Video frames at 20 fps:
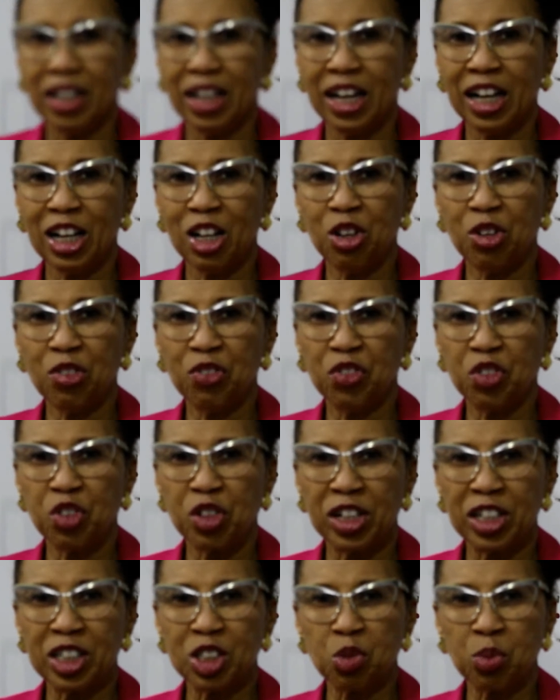Hello
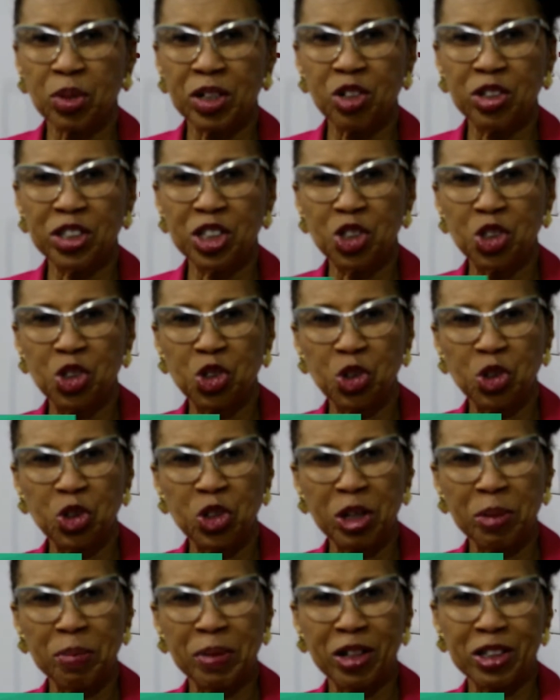viewers, we're going to
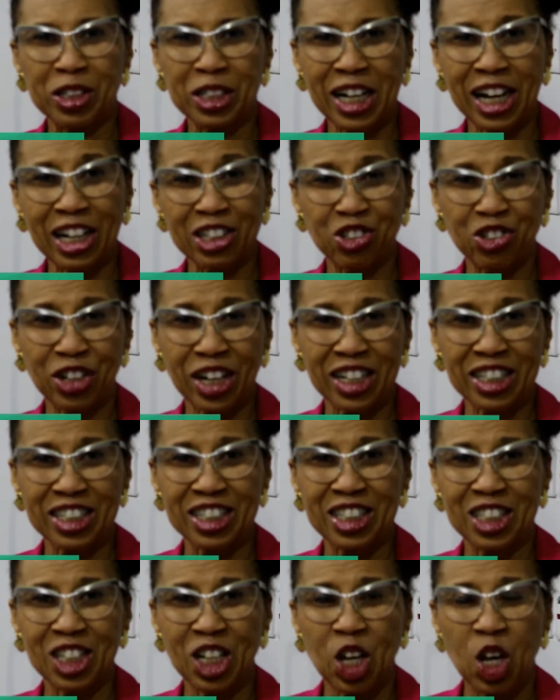talk about
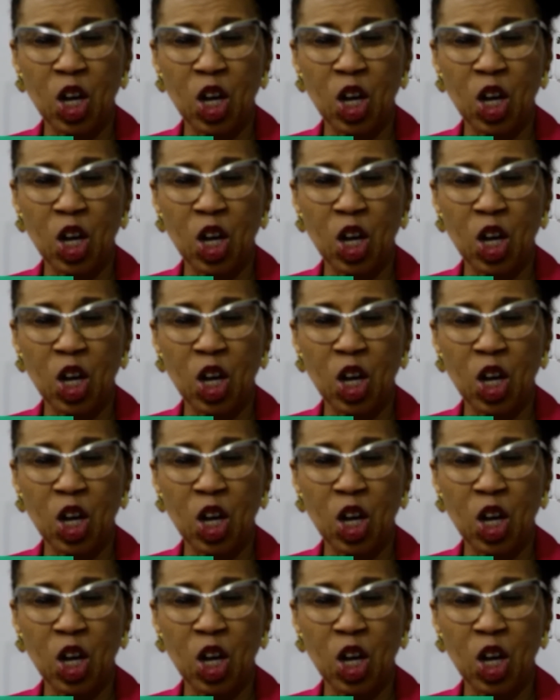cataracts,